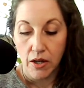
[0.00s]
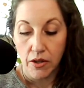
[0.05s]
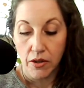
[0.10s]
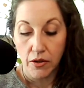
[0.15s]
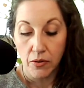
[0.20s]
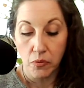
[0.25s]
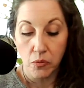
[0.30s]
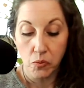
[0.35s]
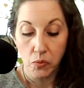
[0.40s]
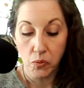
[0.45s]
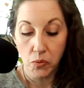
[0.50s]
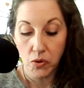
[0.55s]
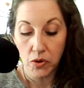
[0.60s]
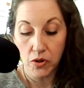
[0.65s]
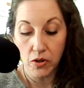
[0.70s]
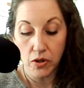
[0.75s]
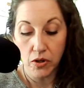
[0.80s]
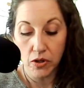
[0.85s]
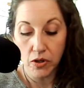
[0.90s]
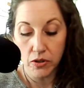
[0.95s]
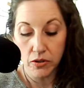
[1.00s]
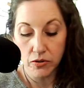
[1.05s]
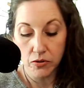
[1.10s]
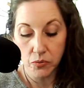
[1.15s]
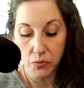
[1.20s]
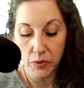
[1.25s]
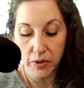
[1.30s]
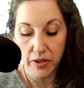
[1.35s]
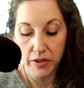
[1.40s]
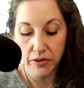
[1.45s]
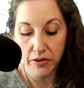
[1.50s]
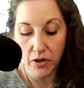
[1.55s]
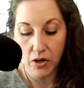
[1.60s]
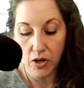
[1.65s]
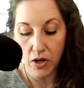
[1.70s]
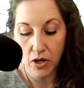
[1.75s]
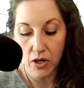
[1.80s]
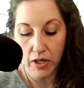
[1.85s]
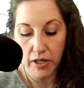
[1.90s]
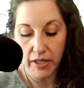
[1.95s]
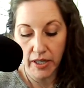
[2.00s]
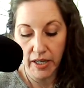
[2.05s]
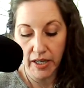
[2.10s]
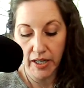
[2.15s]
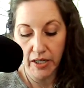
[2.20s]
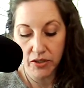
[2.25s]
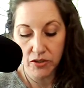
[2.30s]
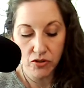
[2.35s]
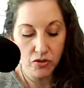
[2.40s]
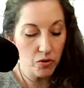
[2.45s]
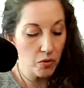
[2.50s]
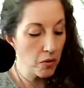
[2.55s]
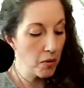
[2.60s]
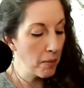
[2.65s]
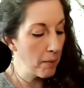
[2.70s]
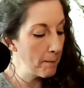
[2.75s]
The world with Archangel